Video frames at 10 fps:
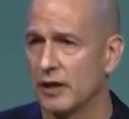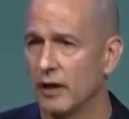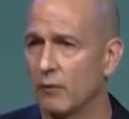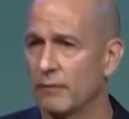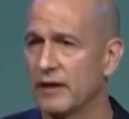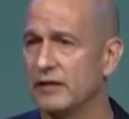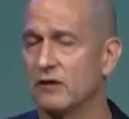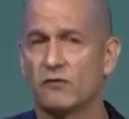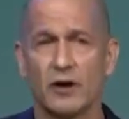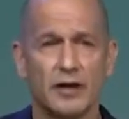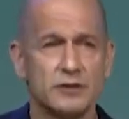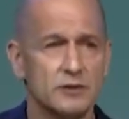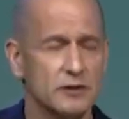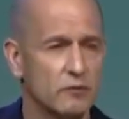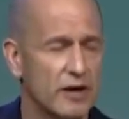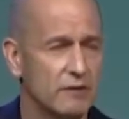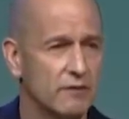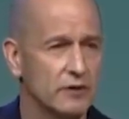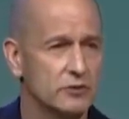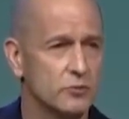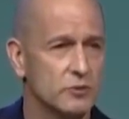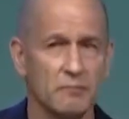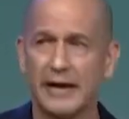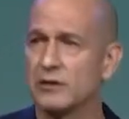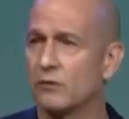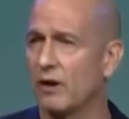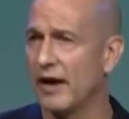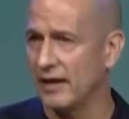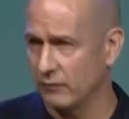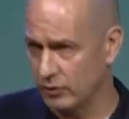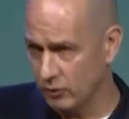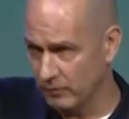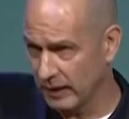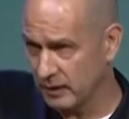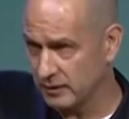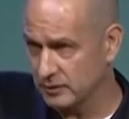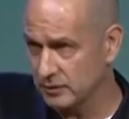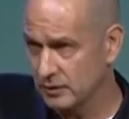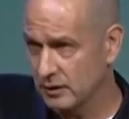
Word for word: And one of my dear friends and great investor was Mike DeRay. Anyone know who Mike is?